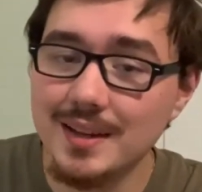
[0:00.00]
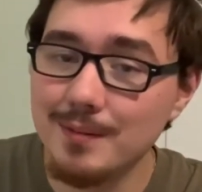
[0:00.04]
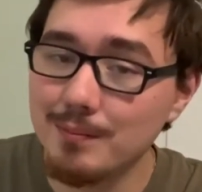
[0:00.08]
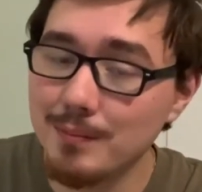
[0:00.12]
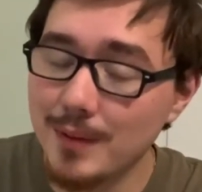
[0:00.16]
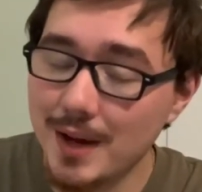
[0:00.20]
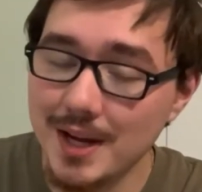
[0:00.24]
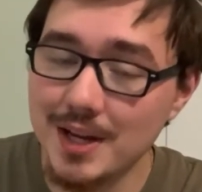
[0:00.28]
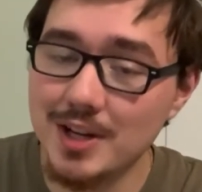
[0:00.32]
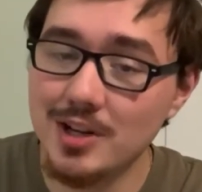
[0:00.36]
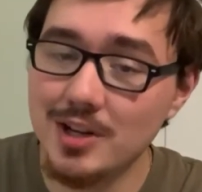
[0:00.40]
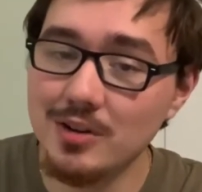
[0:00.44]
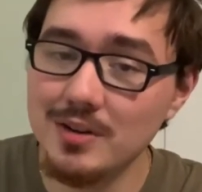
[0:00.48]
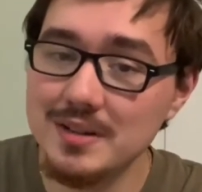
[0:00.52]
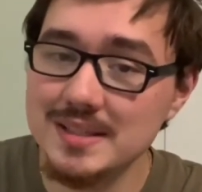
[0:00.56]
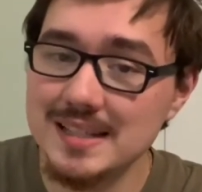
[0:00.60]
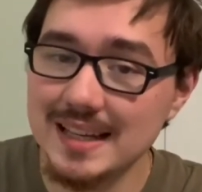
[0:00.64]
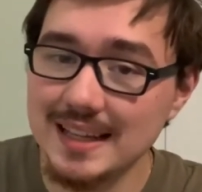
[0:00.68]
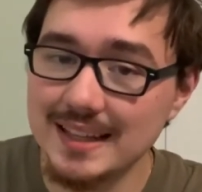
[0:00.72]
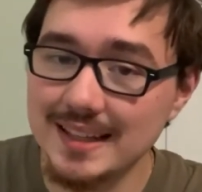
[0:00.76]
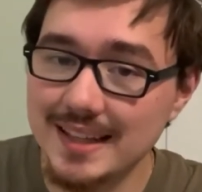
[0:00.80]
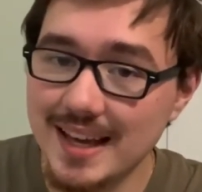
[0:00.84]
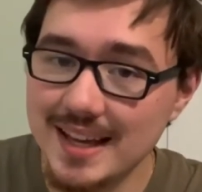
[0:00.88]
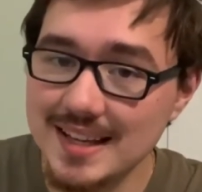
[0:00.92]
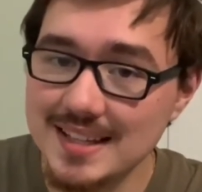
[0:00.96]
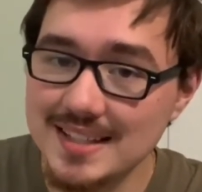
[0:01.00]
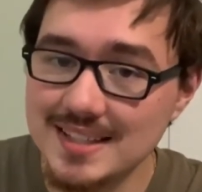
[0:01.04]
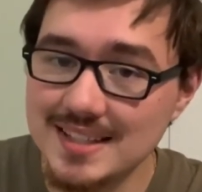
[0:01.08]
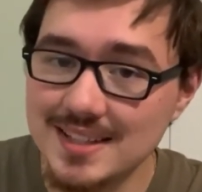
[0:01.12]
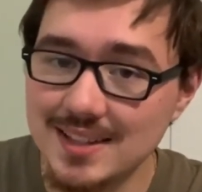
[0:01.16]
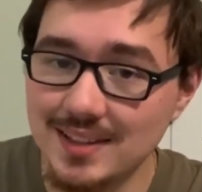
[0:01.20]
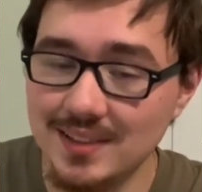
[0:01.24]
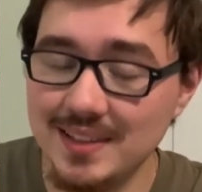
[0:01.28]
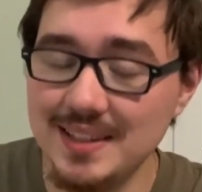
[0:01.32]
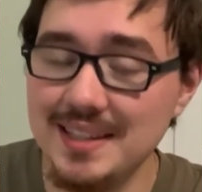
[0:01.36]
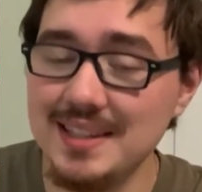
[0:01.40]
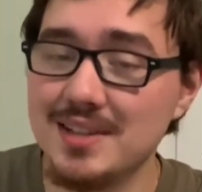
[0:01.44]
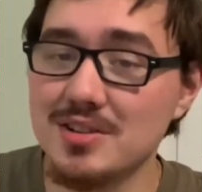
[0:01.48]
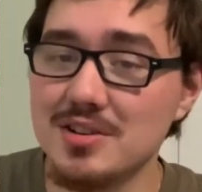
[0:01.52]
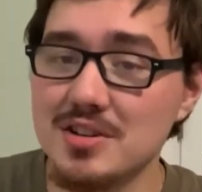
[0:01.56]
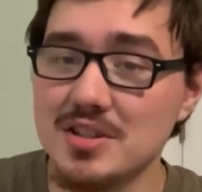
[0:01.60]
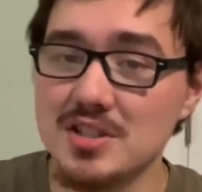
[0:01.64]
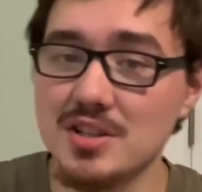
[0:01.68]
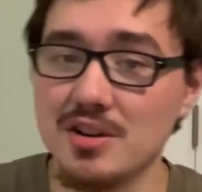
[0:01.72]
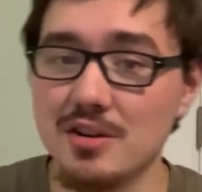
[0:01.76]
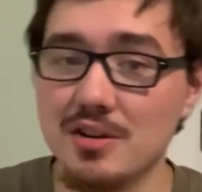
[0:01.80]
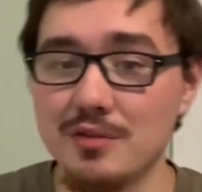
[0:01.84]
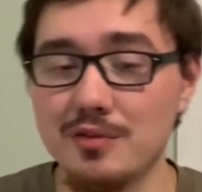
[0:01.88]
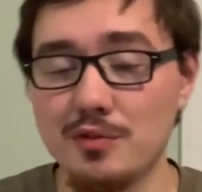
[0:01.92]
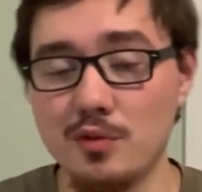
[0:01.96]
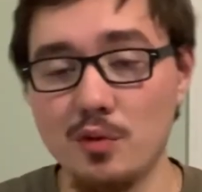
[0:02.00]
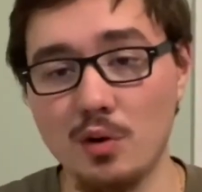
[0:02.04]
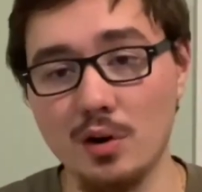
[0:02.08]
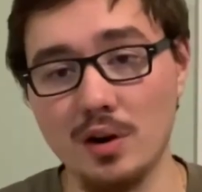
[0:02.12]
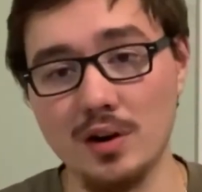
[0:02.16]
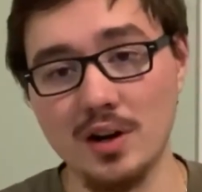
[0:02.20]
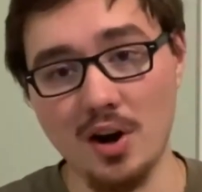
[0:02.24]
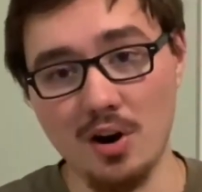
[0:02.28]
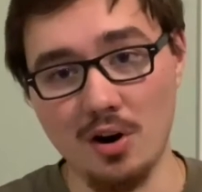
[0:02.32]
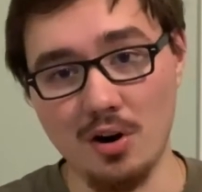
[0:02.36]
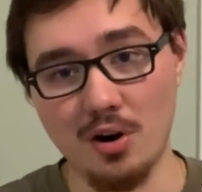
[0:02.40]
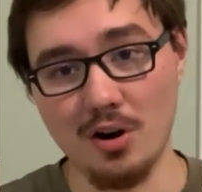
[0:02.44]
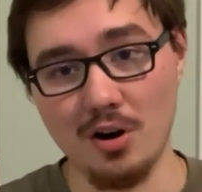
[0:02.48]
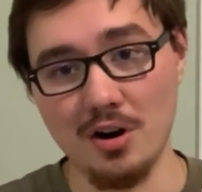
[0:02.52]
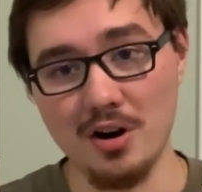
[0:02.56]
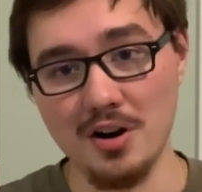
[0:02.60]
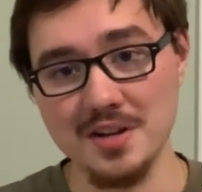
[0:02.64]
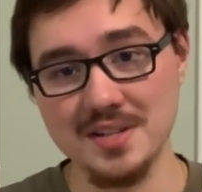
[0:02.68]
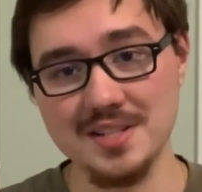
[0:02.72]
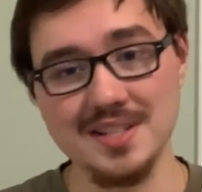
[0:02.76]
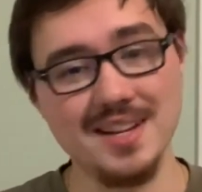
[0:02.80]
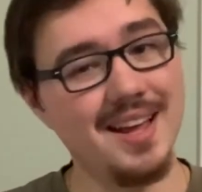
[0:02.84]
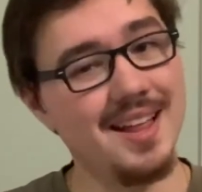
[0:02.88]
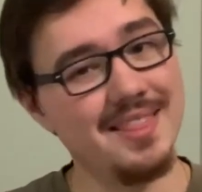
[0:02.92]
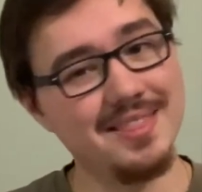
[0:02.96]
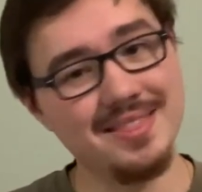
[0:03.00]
Michael is against the liters for cars.